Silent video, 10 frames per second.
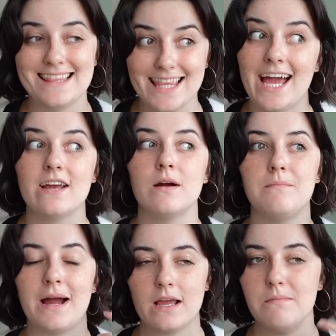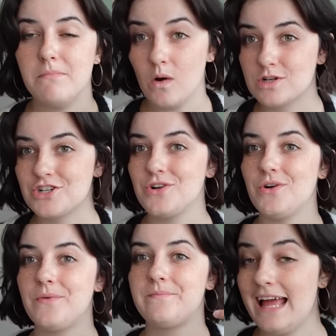I like my
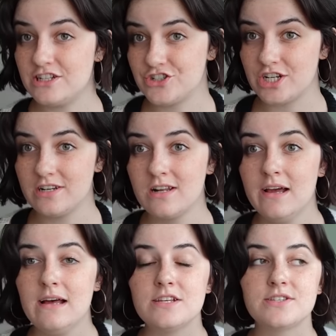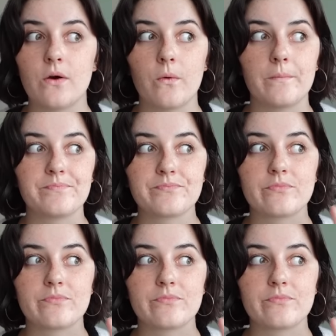emotional engine. So